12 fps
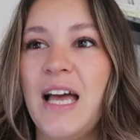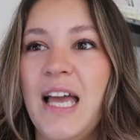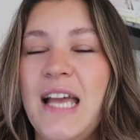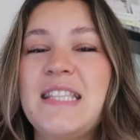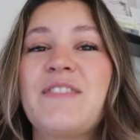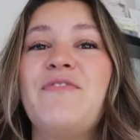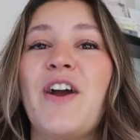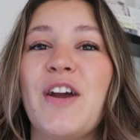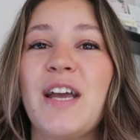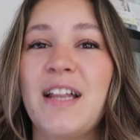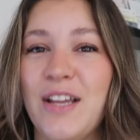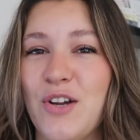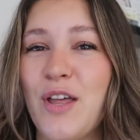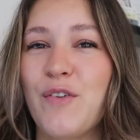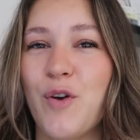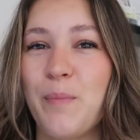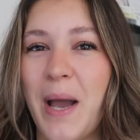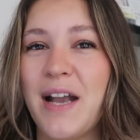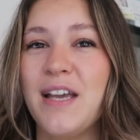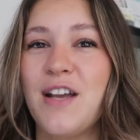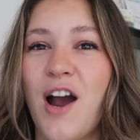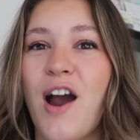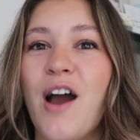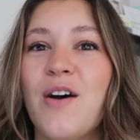It's very clear that Rebecca
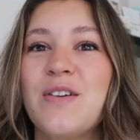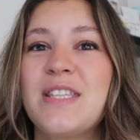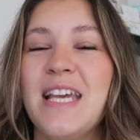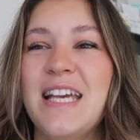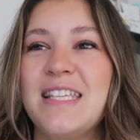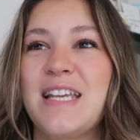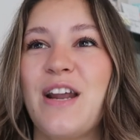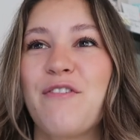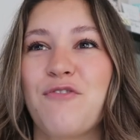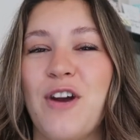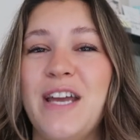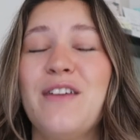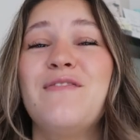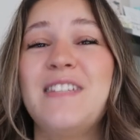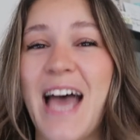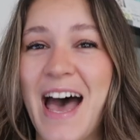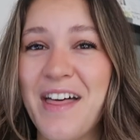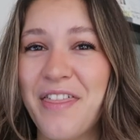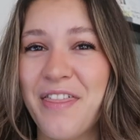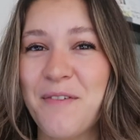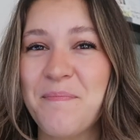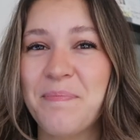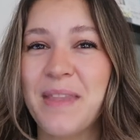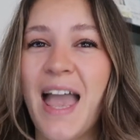Yarros isn't afraid of death,
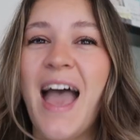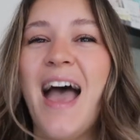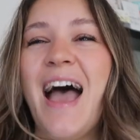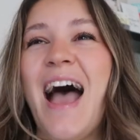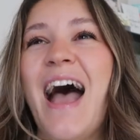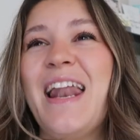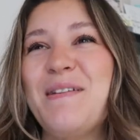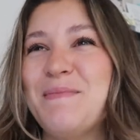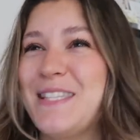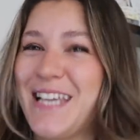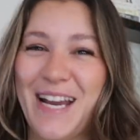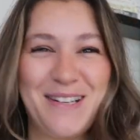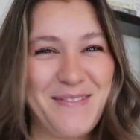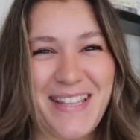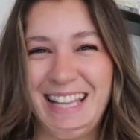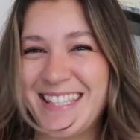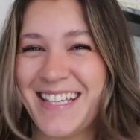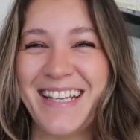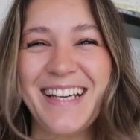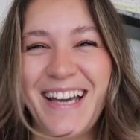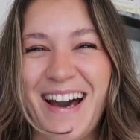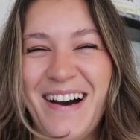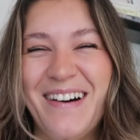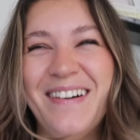and I'm scared where that's gonna
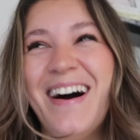go.